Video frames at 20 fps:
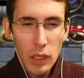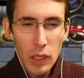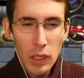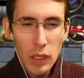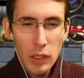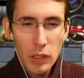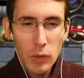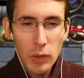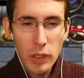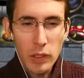
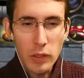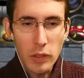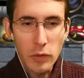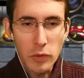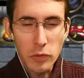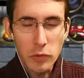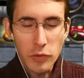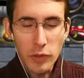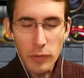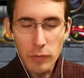Uh, go ahead and
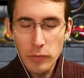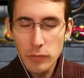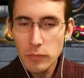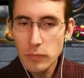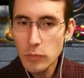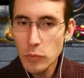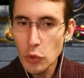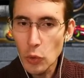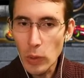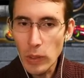heal yourself.
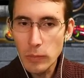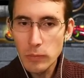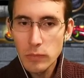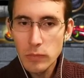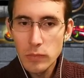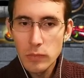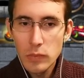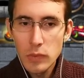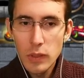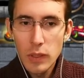Sure.
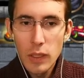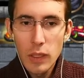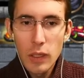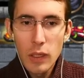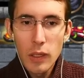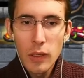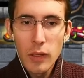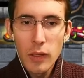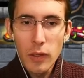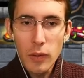
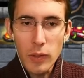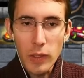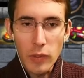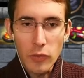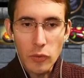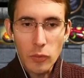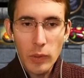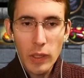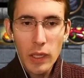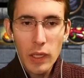
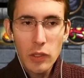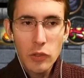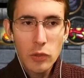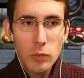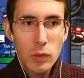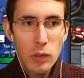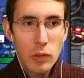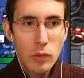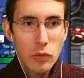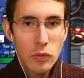Okay, so
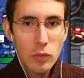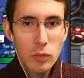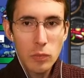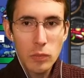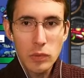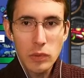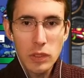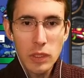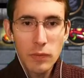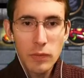
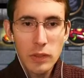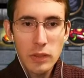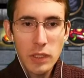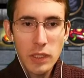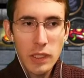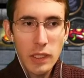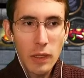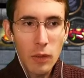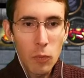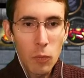Asherus, we're definitely
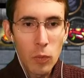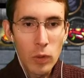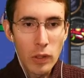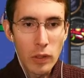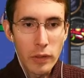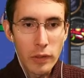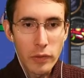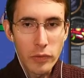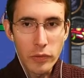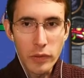taking out
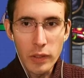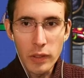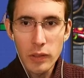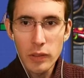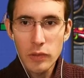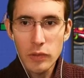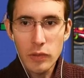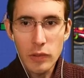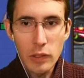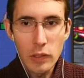one of these
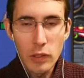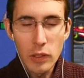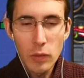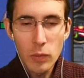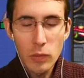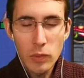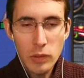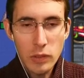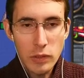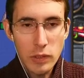guys, and then
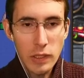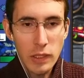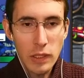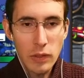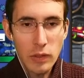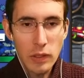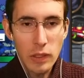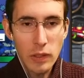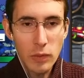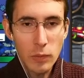Noel can
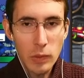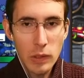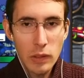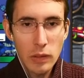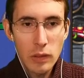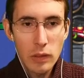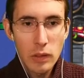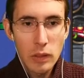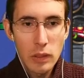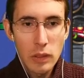take out the other one.